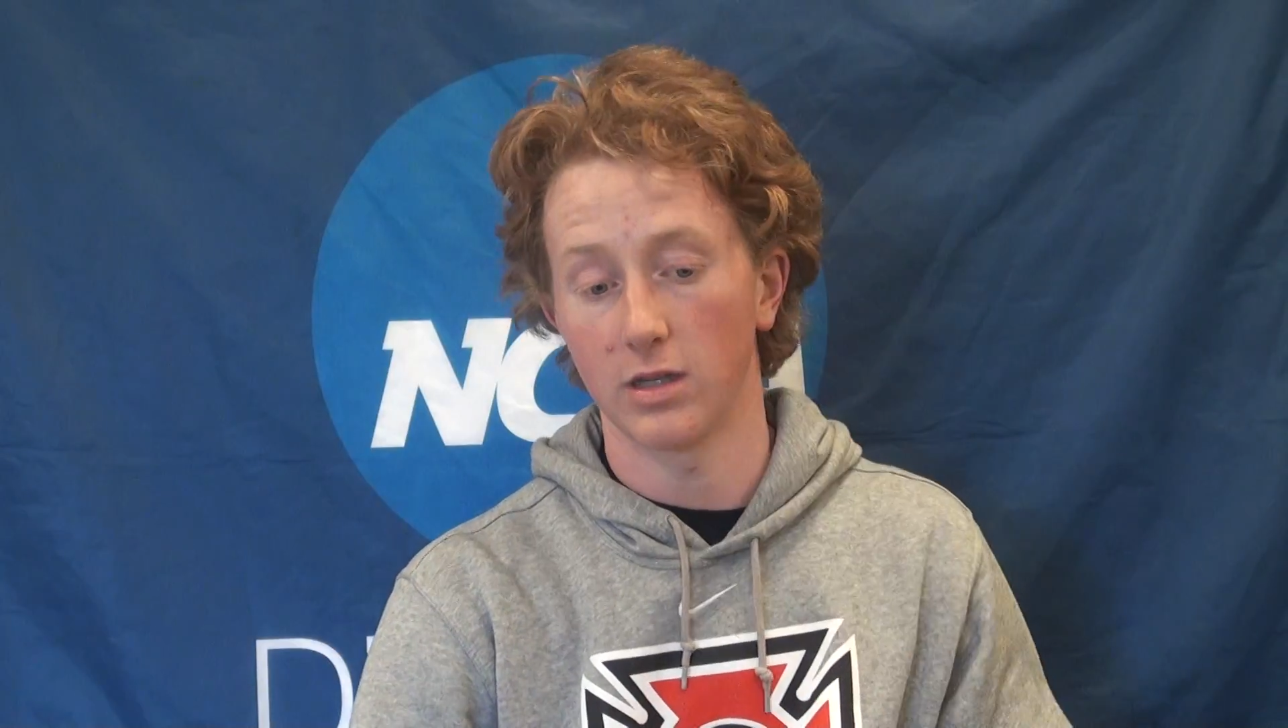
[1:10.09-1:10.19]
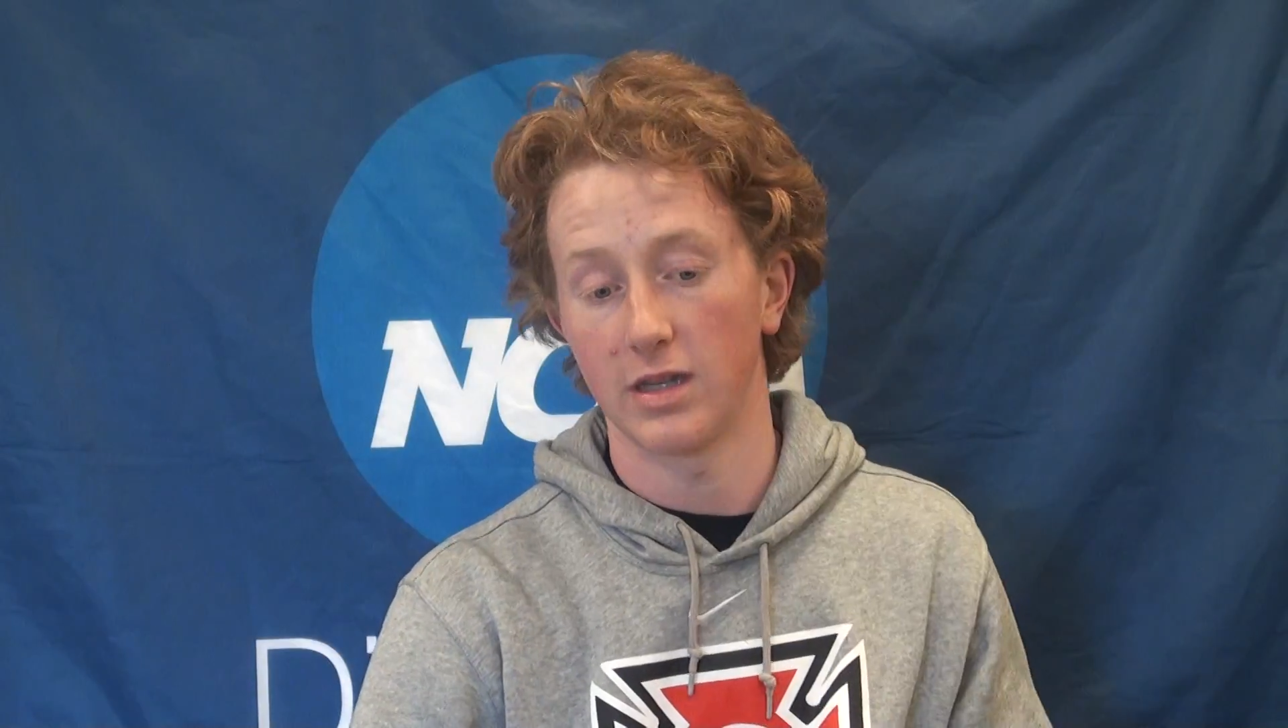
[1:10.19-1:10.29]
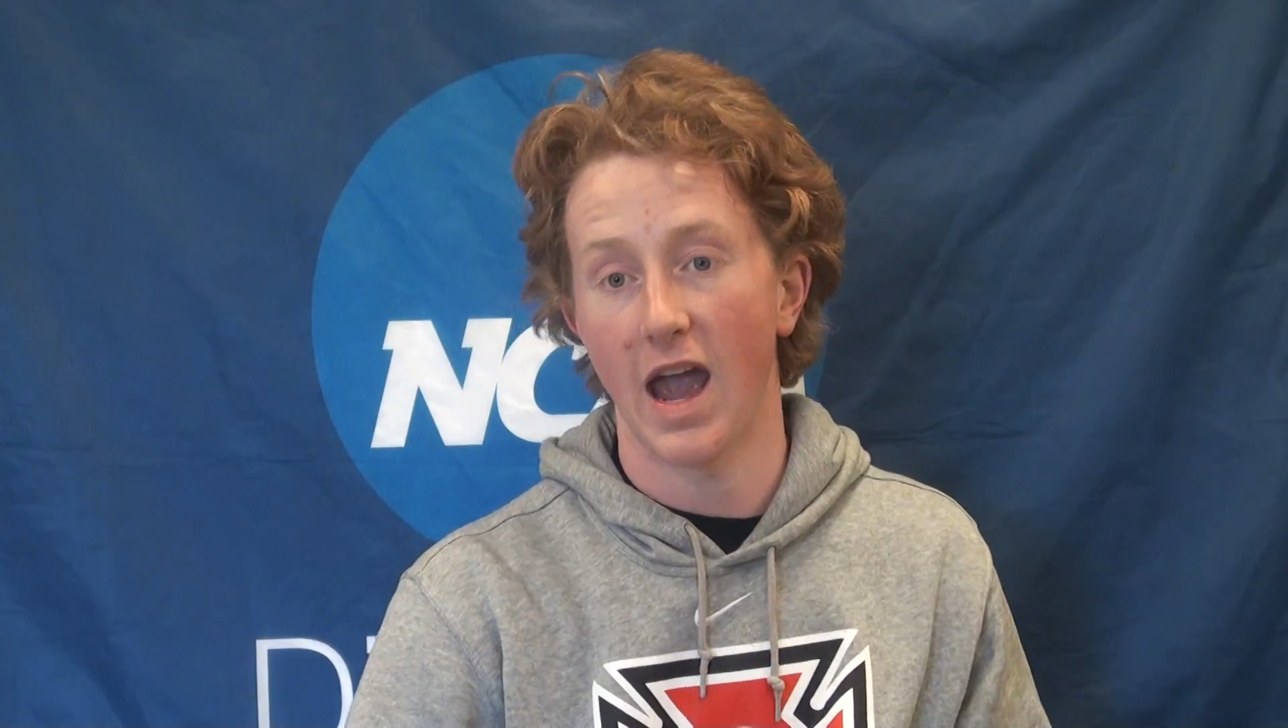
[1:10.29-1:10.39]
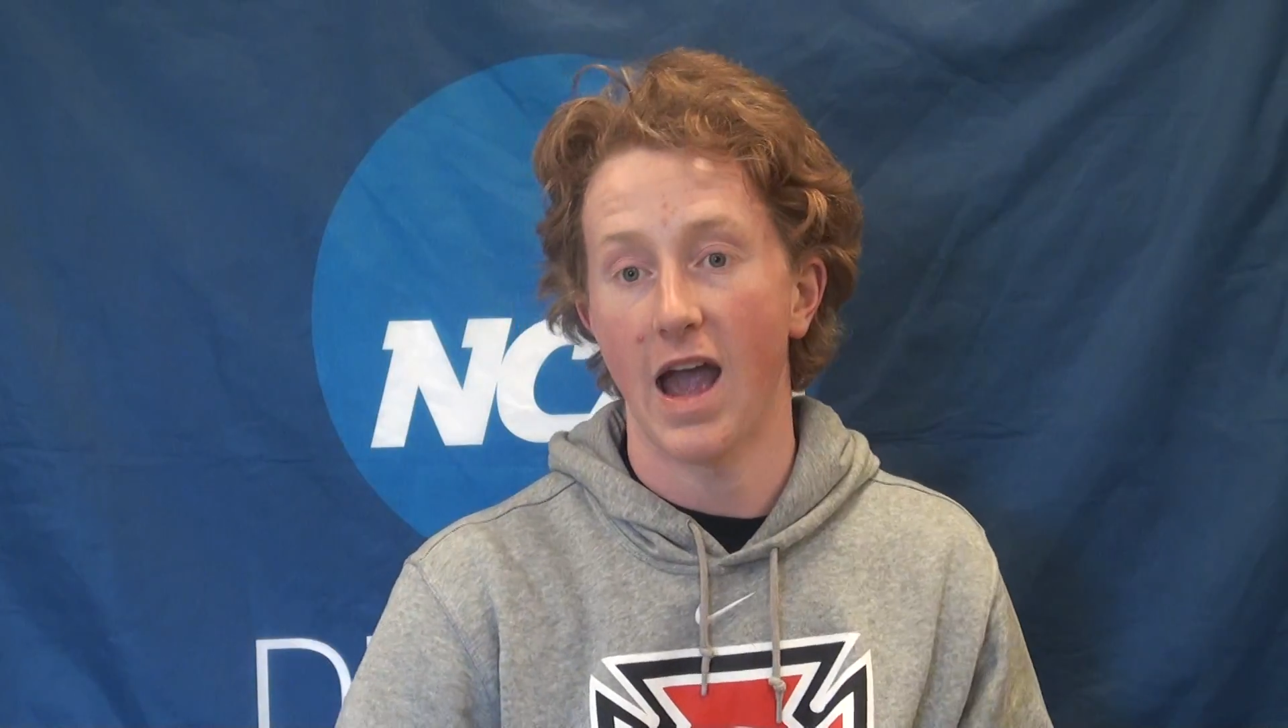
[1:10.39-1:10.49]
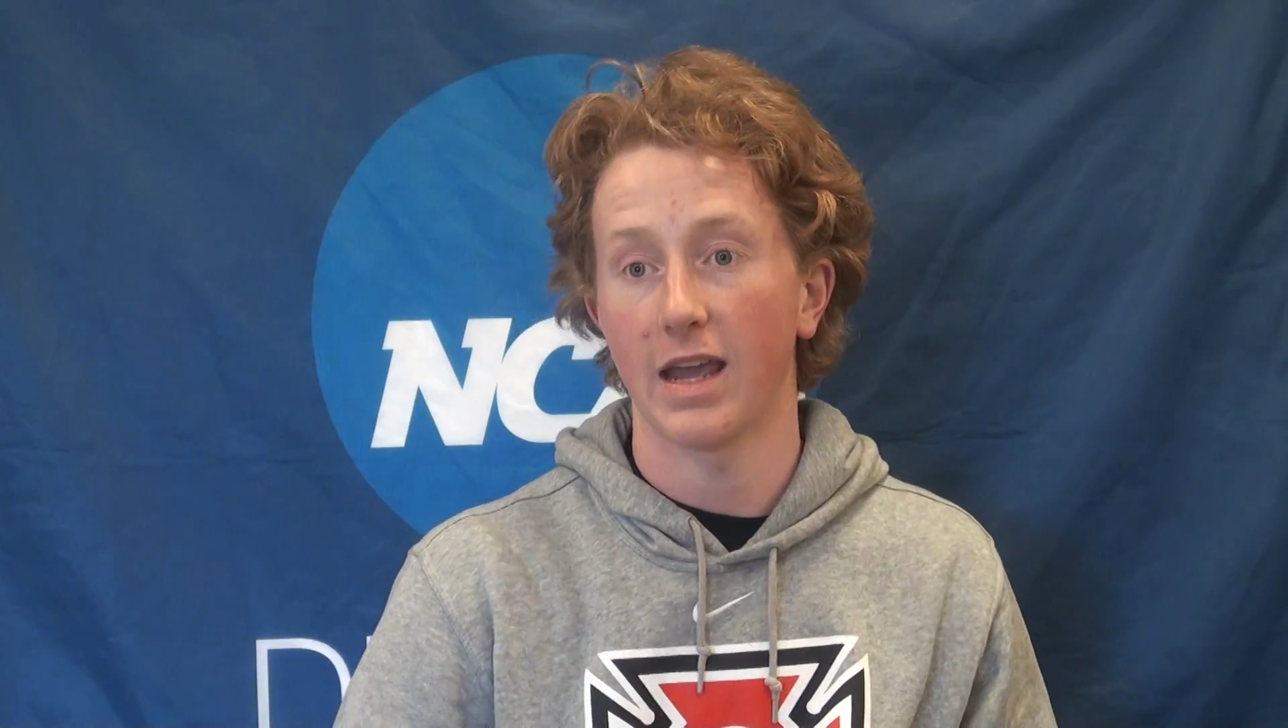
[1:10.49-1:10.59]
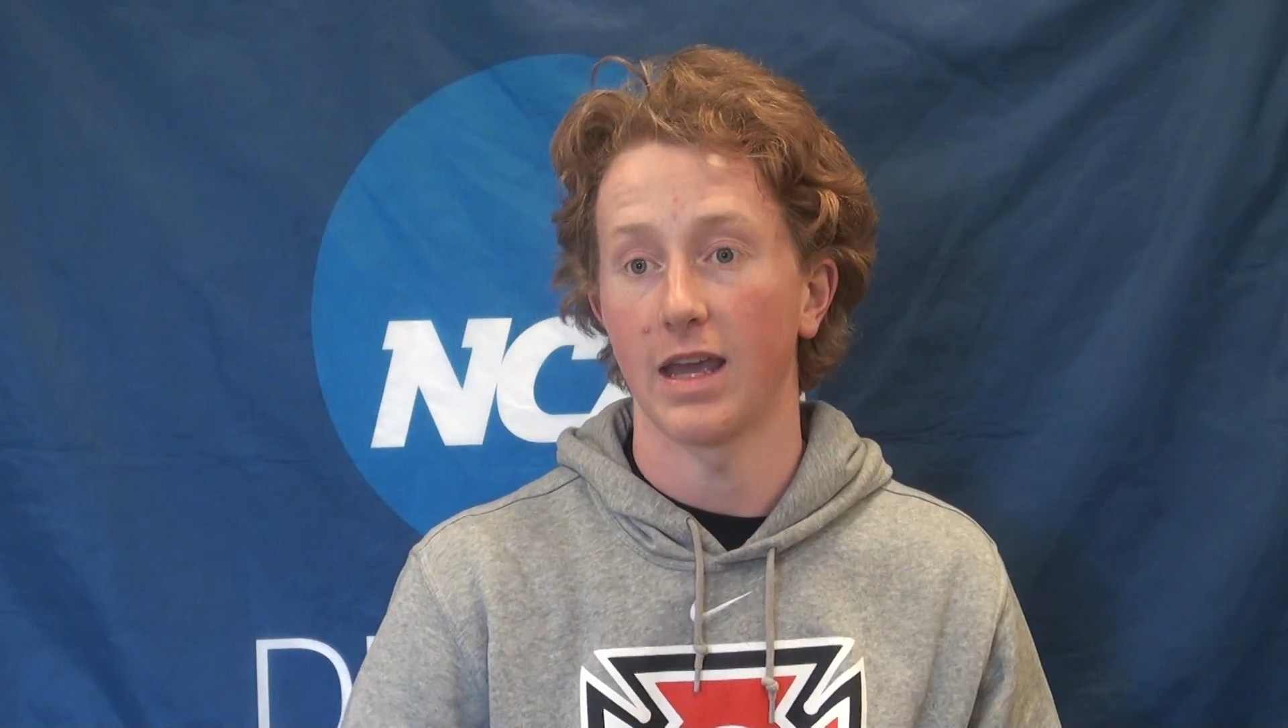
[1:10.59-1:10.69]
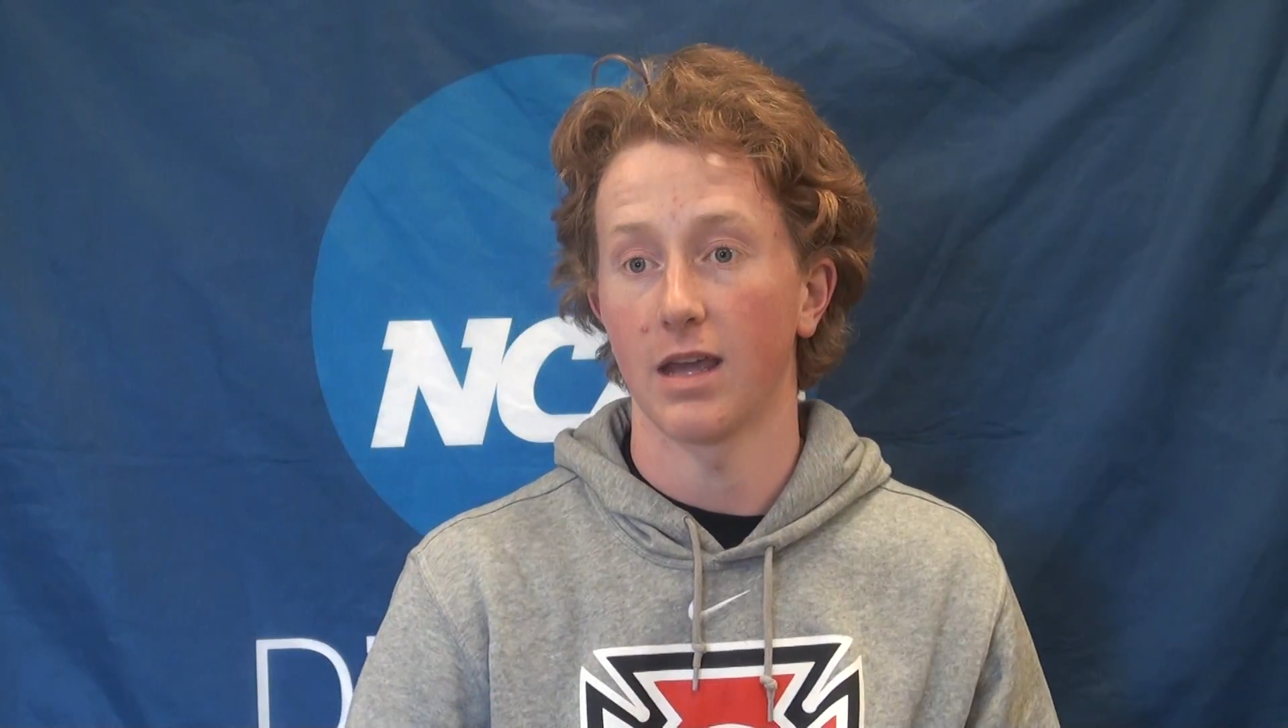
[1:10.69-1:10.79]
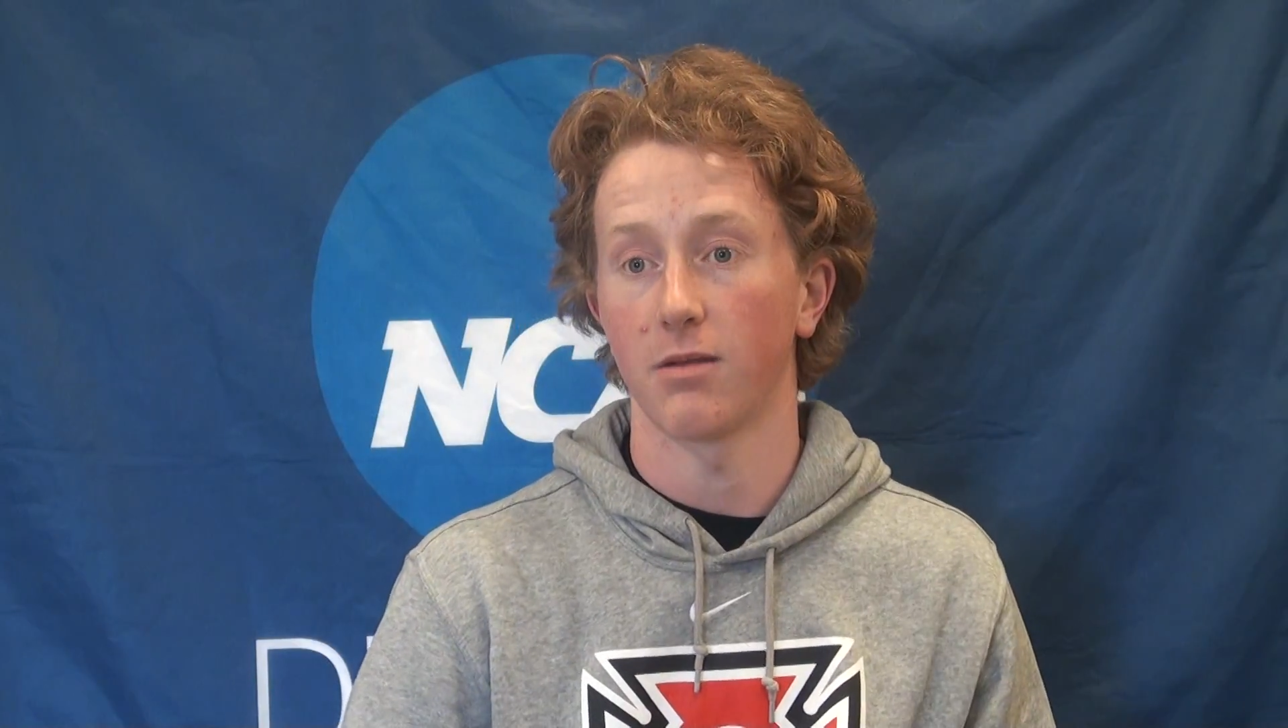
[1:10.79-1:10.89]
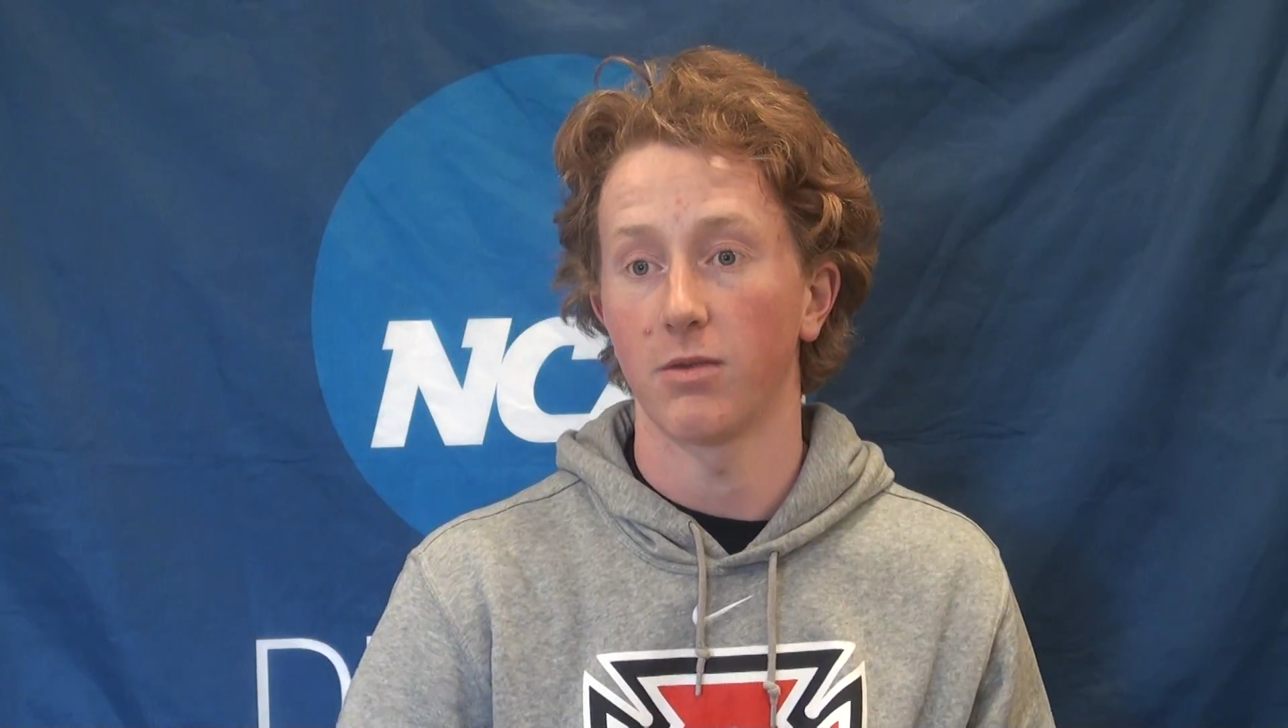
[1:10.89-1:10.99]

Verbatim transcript: attacking